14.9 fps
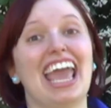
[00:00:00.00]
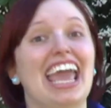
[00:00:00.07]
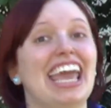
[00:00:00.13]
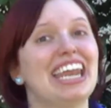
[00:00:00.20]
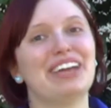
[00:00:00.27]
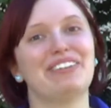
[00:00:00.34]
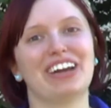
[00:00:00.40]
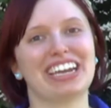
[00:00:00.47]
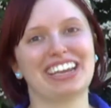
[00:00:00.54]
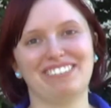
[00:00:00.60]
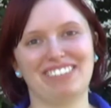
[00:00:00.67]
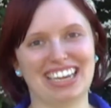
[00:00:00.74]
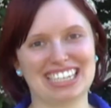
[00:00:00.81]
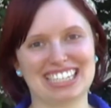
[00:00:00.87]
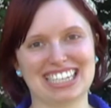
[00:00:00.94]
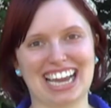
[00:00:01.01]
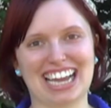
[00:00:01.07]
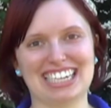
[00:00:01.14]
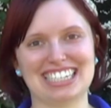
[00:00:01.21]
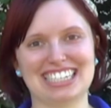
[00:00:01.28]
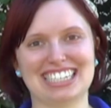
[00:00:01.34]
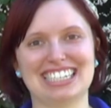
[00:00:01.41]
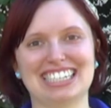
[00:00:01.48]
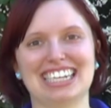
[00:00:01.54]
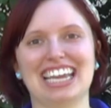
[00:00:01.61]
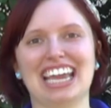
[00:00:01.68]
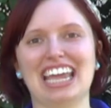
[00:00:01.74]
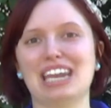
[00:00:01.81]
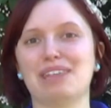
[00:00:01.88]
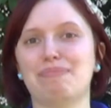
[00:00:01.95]
Anyone can be a scientist,
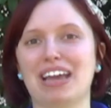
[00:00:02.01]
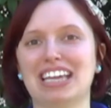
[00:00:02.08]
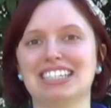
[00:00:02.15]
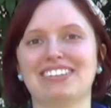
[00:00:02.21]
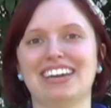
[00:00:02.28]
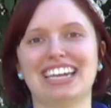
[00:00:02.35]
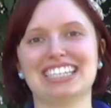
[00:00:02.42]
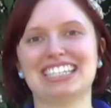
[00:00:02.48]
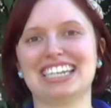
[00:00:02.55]
and the best way to